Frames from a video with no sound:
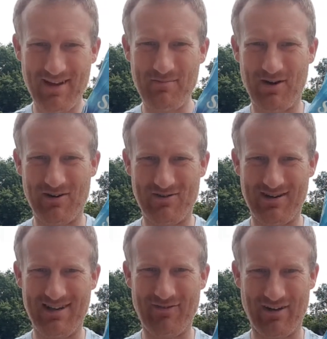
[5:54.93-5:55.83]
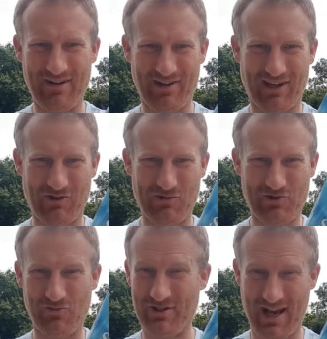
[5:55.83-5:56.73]
But I'll, if I ever get caught
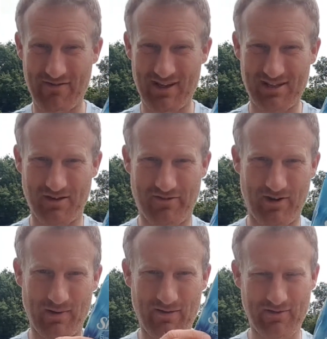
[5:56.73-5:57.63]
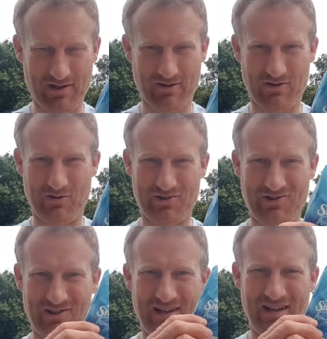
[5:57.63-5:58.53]
short, which I haven't yet so far, but if I get caught
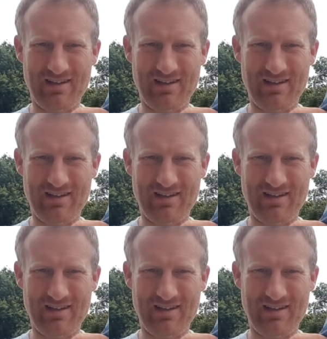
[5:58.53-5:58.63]
short,